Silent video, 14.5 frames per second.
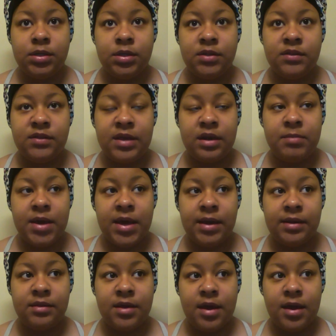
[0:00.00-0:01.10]
set
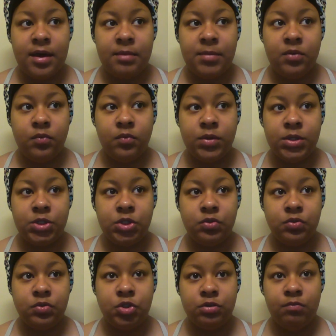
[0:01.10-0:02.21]
amount of time in which you
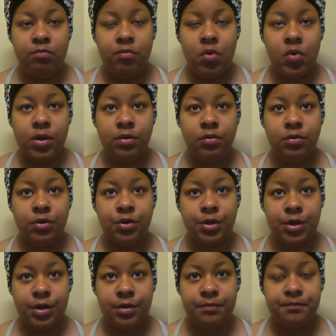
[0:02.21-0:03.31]
should boil your
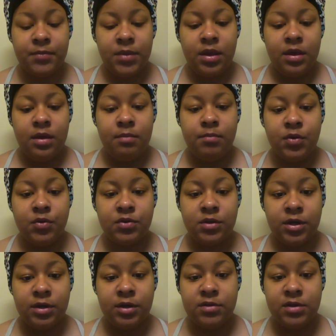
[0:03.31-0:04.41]
cup. Most
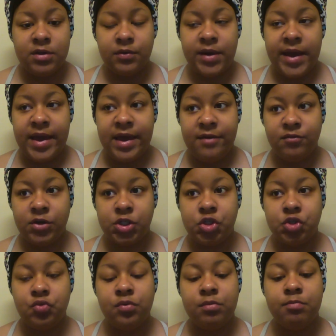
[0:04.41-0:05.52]
cups, on average,
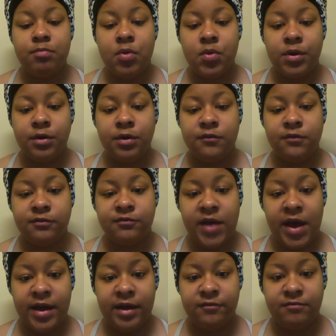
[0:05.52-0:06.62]
you will boil for
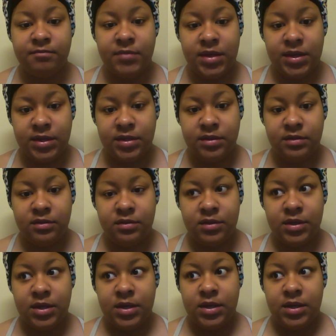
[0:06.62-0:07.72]
5 minutes
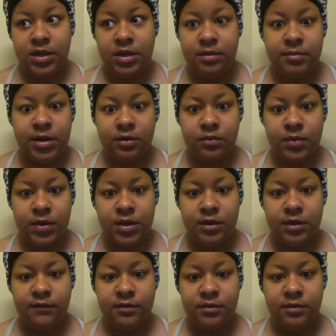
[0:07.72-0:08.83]
in a
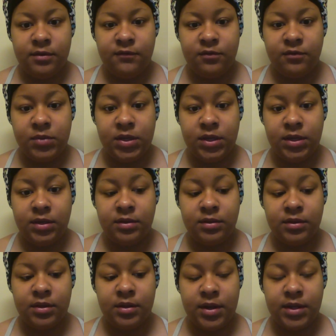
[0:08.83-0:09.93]
microwave. For me,
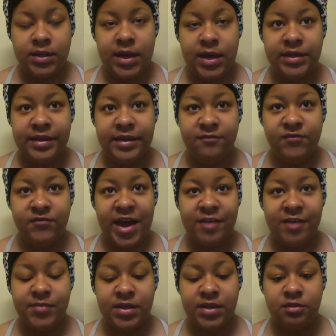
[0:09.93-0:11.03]
I did 5
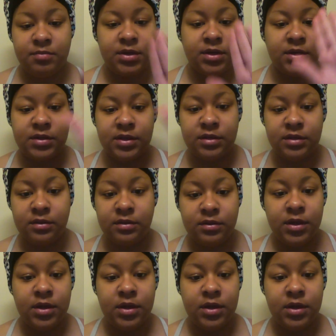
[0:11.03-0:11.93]
minutes because that's a